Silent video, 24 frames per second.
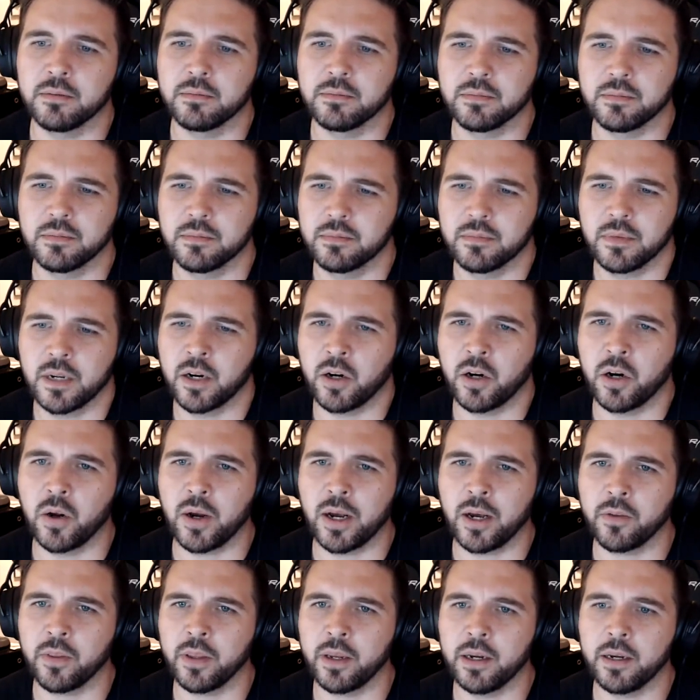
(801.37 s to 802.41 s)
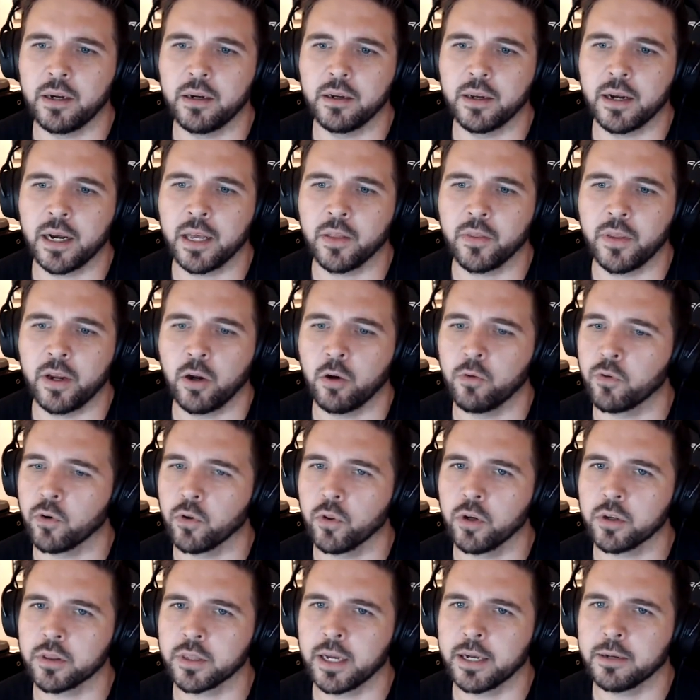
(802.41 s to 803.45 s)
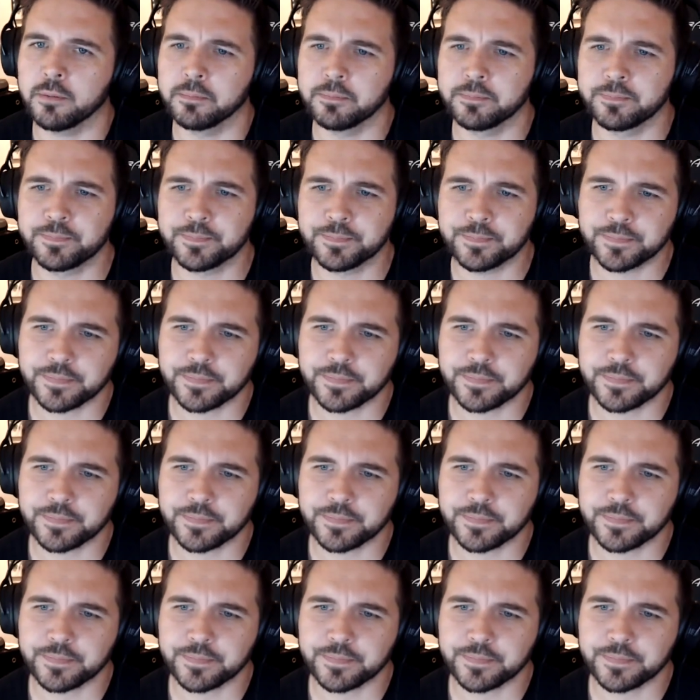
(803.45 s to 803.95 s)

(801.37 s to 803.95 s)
I don't know how they overlooked that.